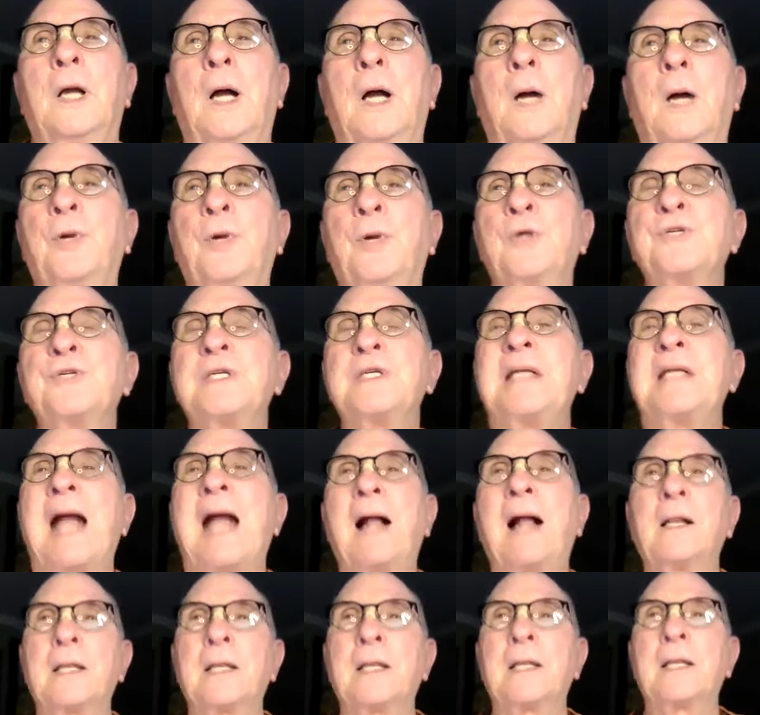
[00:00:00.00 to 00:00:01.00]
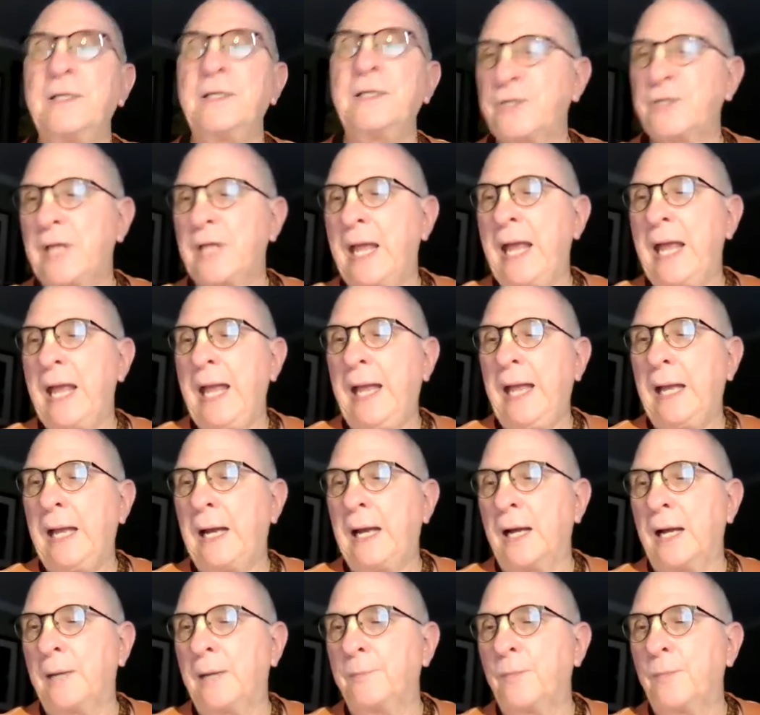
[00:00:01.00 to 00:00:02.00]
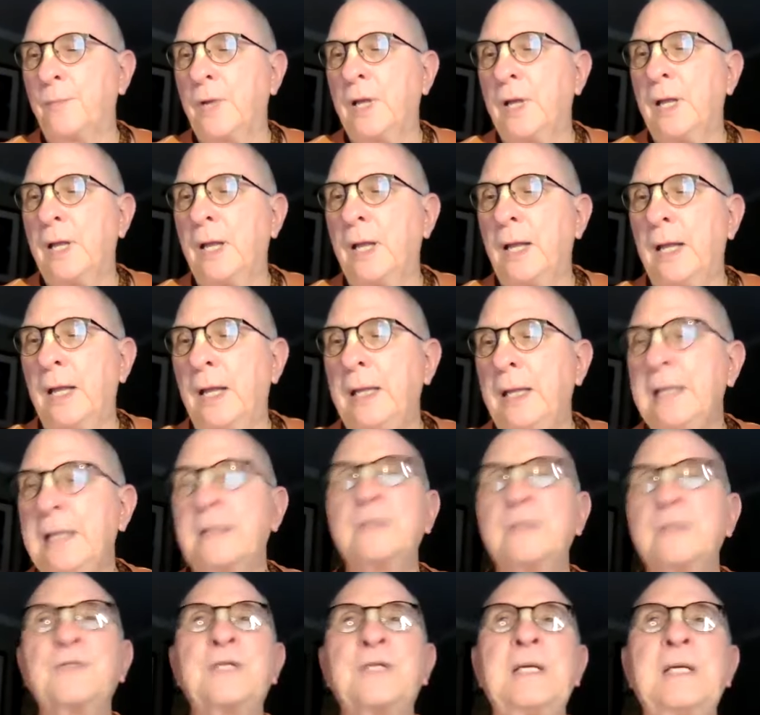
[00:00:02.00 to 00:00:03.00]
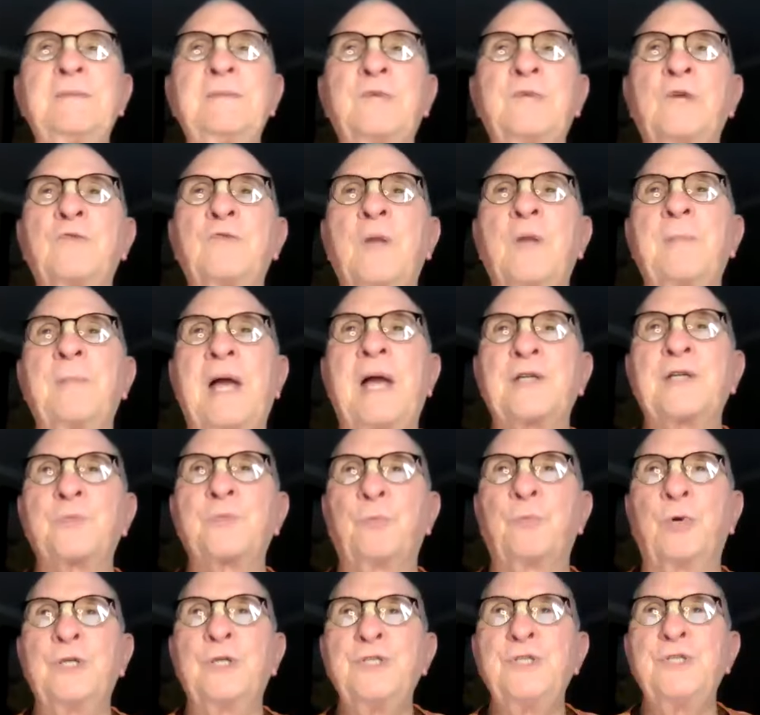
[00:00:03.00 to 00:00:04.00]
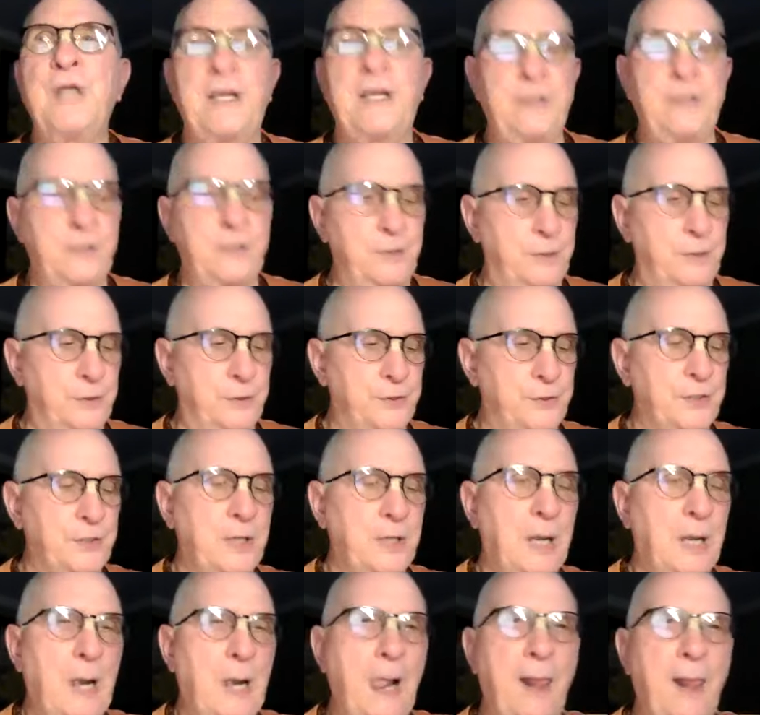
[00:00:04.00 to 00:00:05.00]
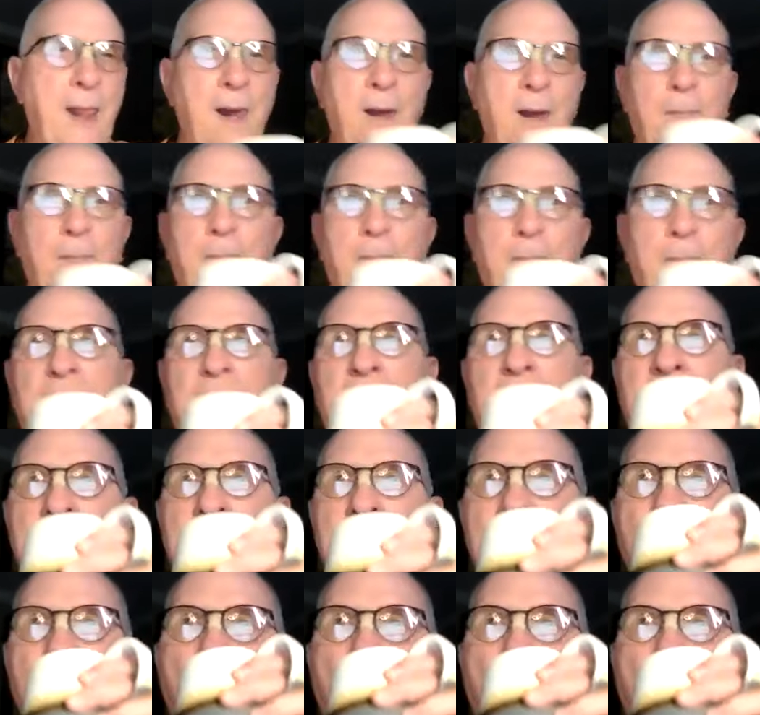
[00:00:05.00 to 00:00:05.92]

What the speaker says: personalities. He conceived of them as progenitors, but